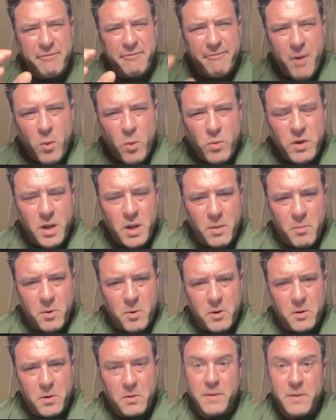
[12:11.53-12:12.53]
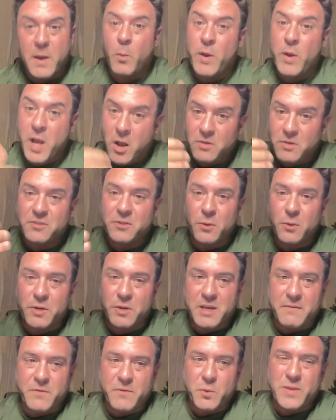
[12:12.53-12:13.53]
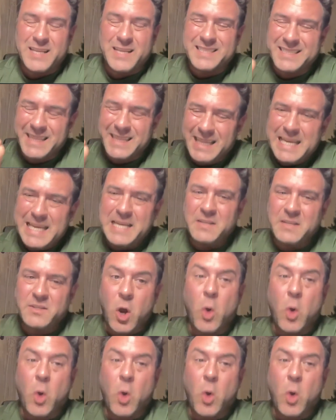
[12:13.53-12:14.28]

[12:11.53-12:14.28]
phone number that we also give you that's linked